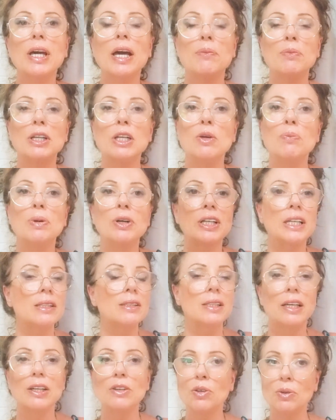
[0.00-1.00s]
come in your body and
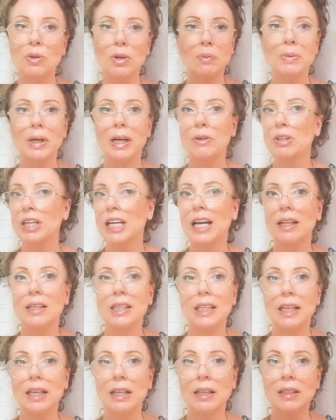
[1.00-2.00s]
say, you're not my
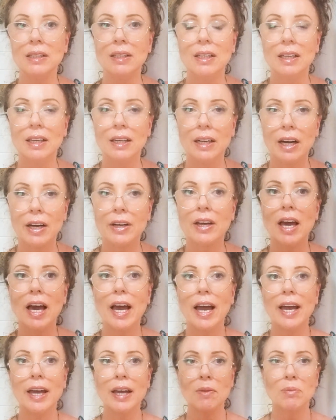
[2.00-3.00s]
reality.
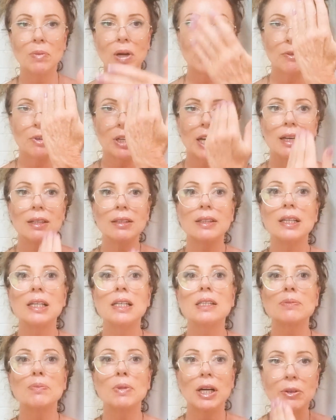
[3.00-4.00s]
Okay, my reality
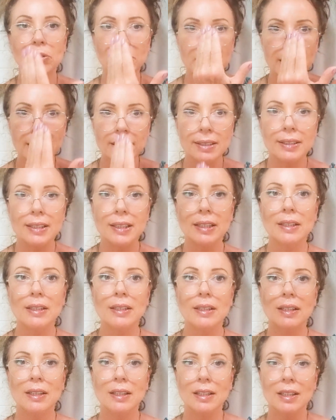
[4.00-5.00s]
is my reality.
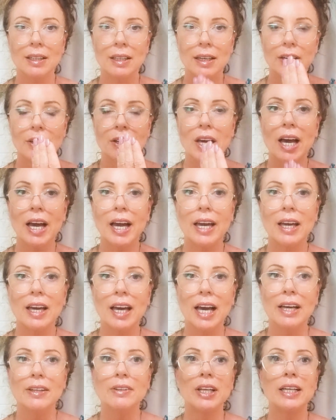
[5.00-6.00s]
Okay,
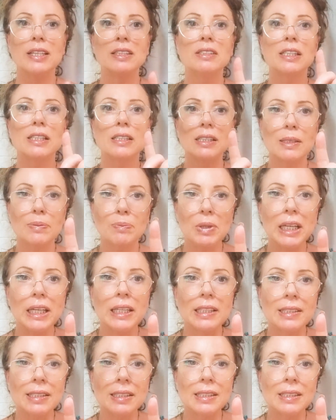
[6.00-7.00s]
then
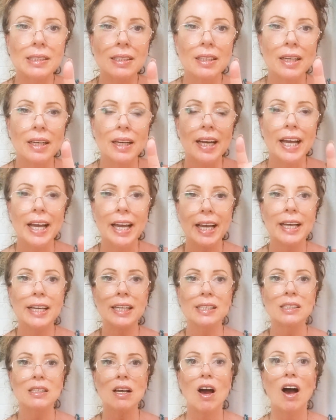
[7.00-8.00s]
dismiss
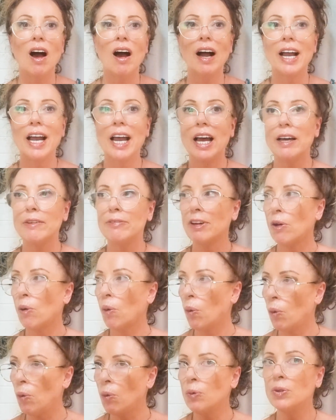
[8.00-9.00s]
is I have
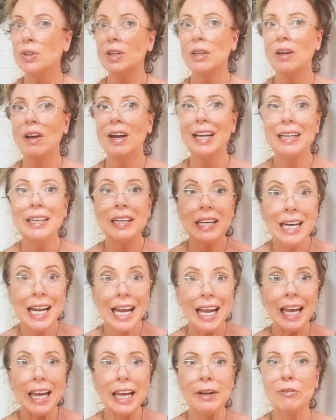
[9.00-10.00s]
all that I
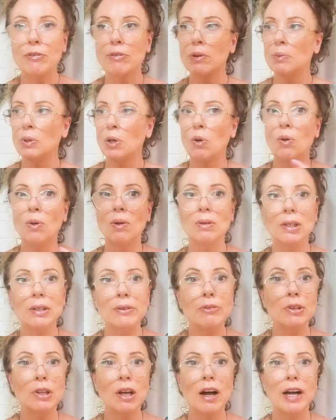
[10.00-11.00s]
need from all
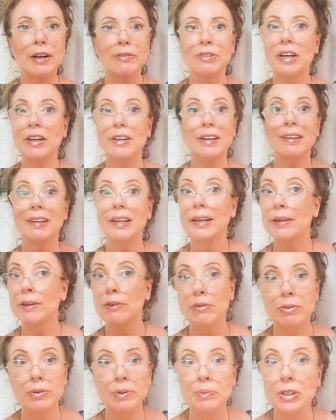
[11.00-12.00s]
of life. I don't need
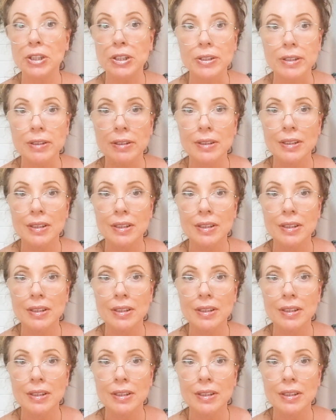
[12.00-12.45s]
it from you.